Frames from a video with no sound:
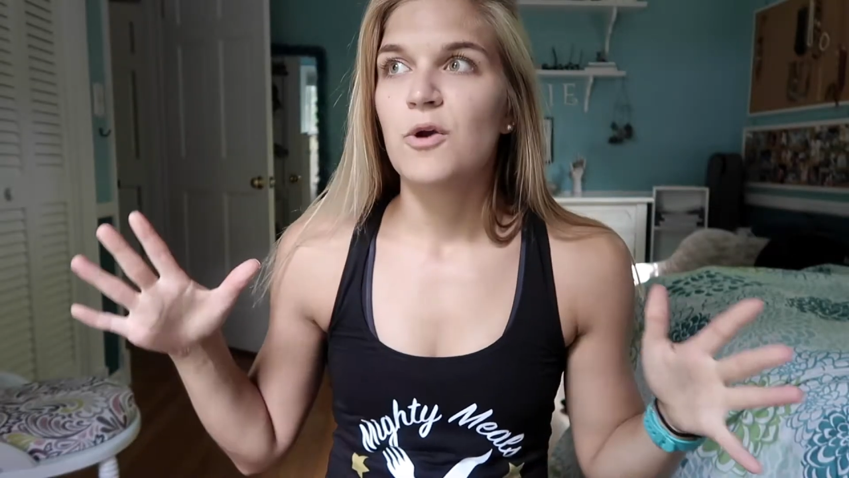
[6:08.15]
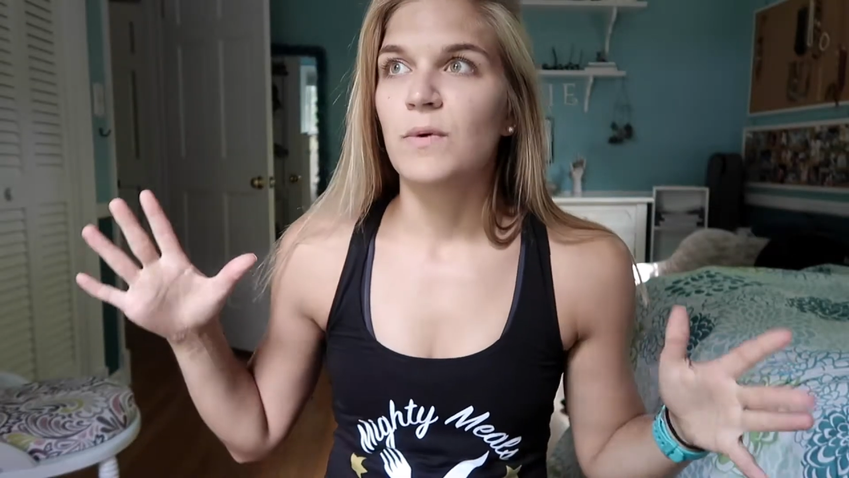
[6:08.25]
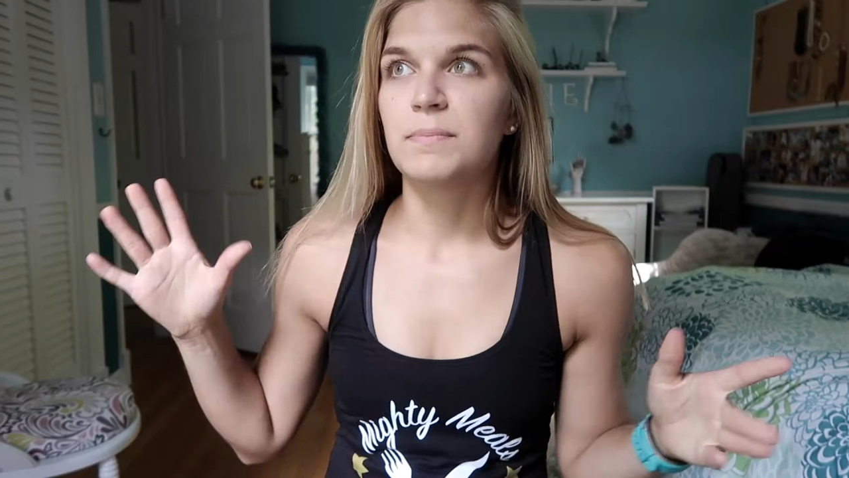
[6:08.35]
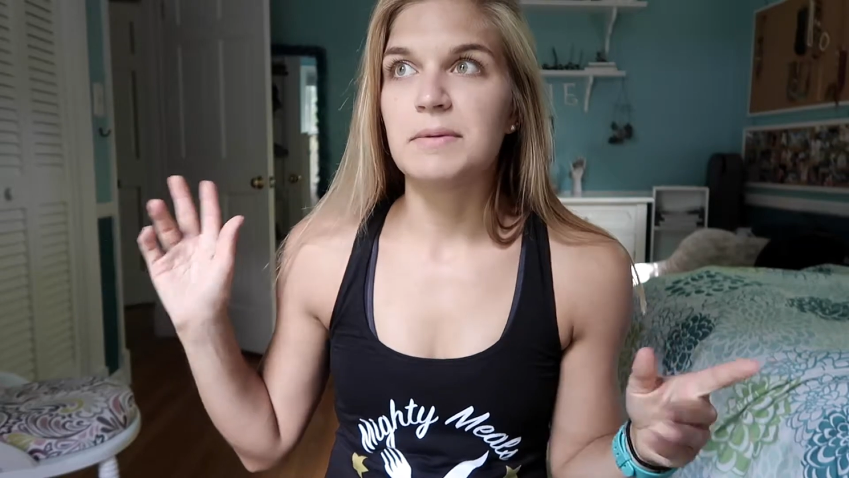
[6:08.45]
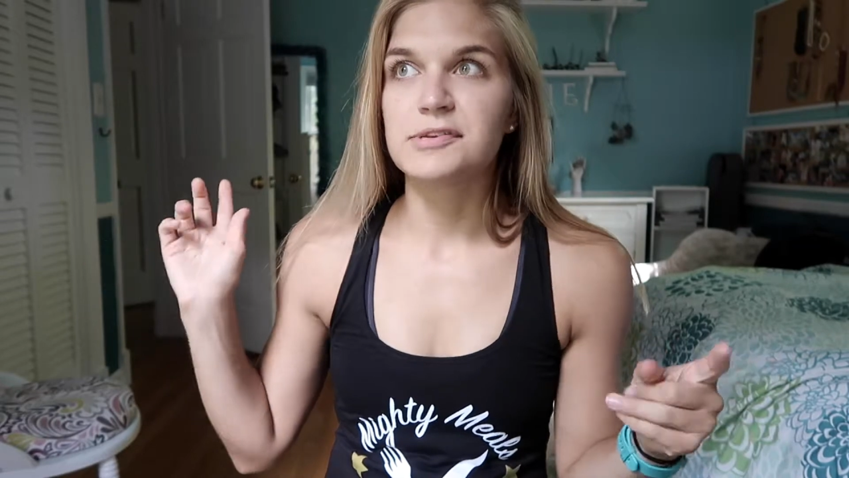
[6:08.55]

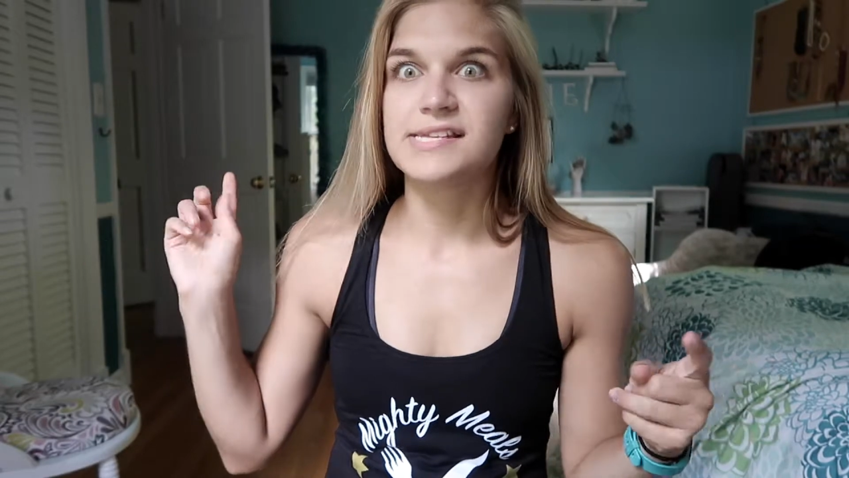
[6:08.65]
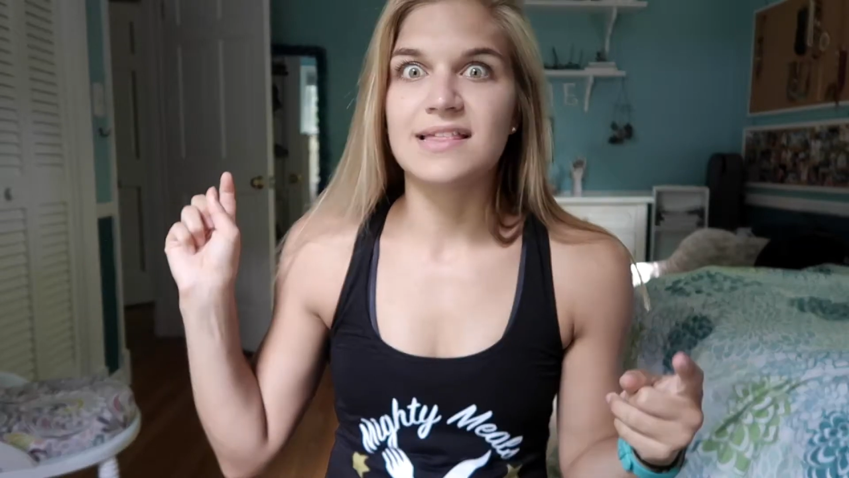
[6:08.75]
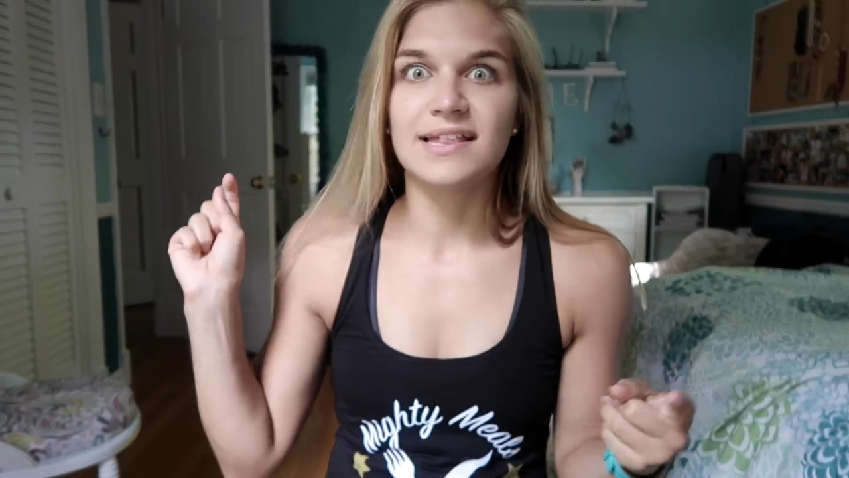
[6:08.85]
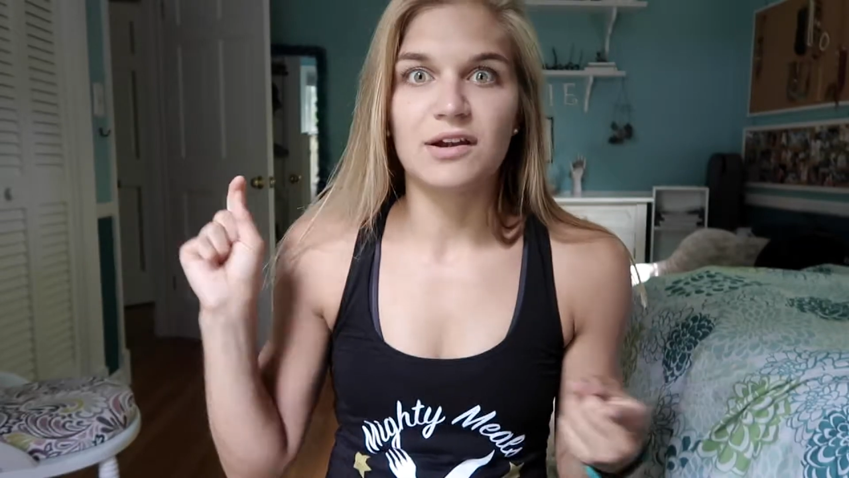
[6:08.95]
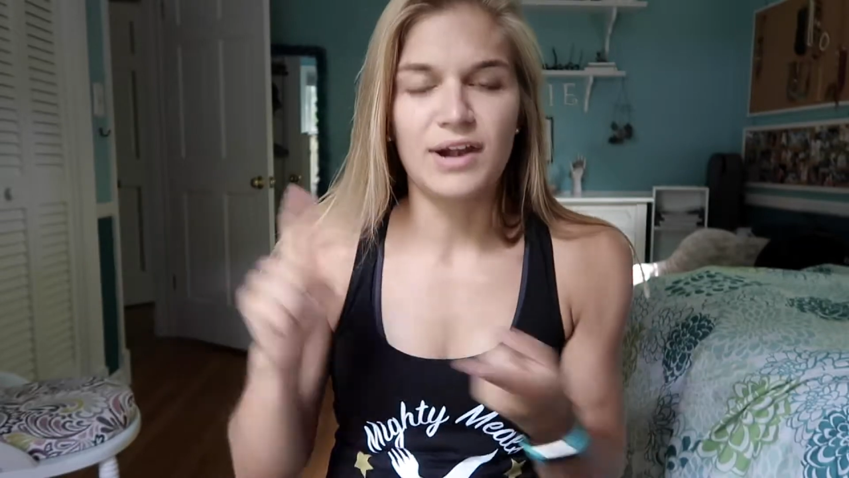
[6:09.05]
When people
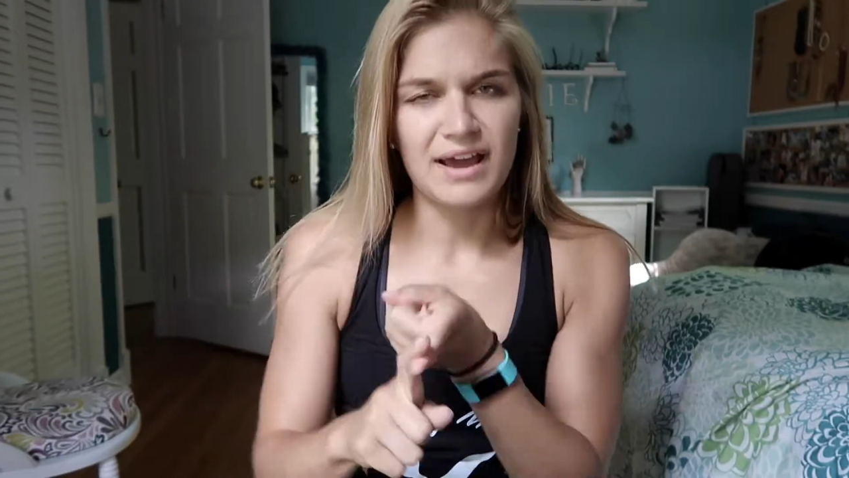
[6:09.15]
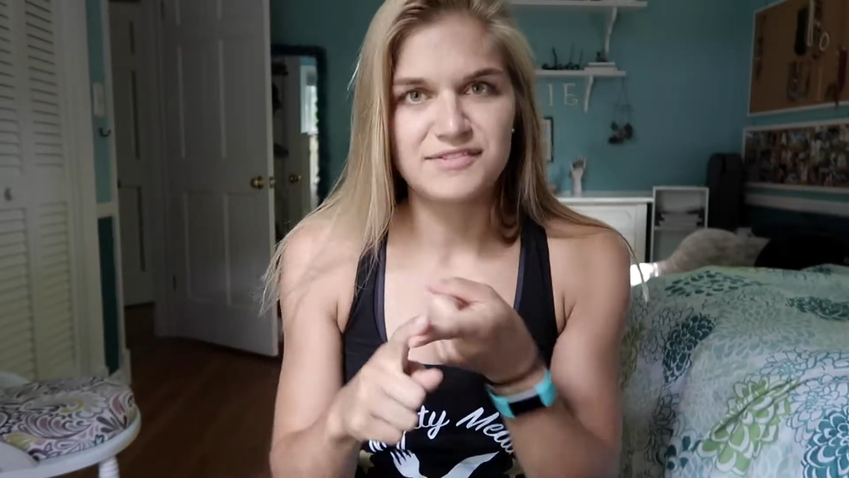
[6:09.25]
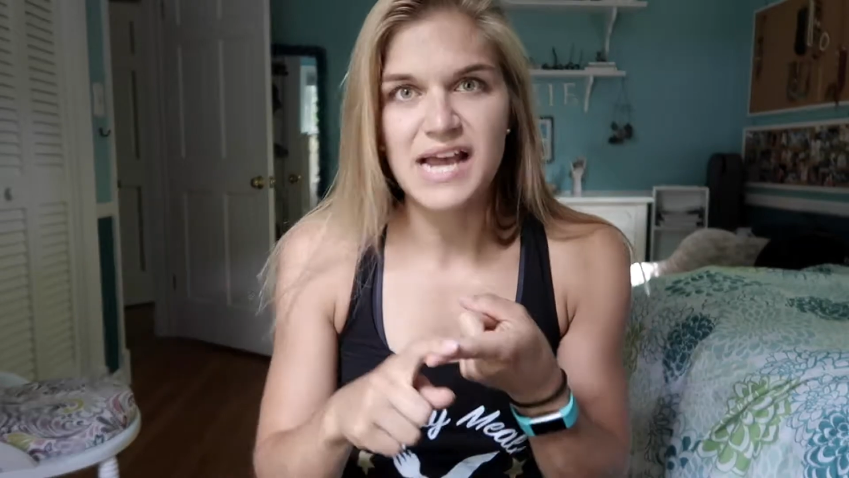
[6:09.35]
say that they don't have